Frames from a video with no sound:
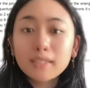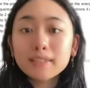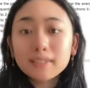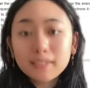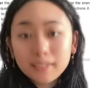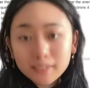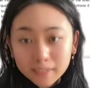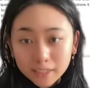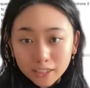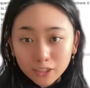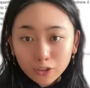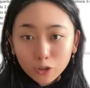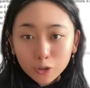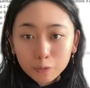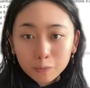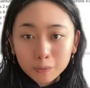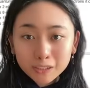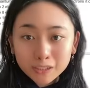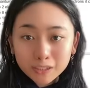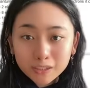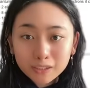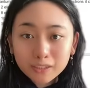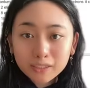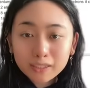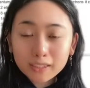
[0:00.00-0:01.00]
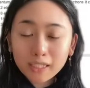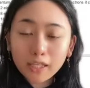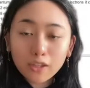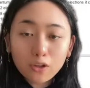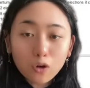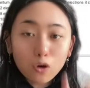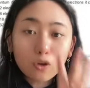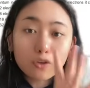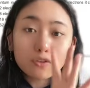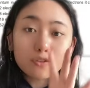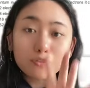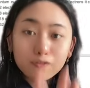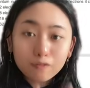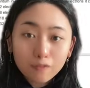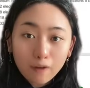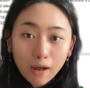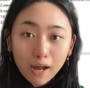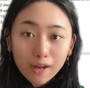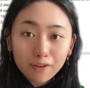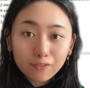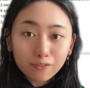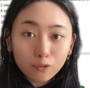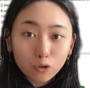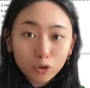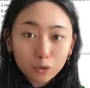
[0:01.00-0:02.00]
The d orbitals can hold
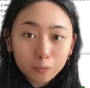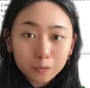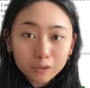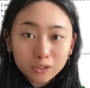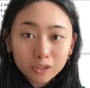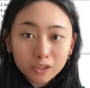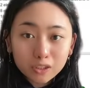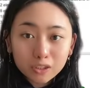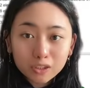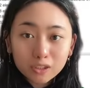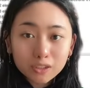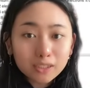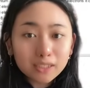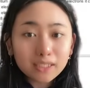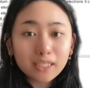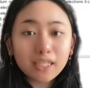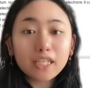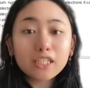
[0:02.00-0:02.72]
5 orbitals,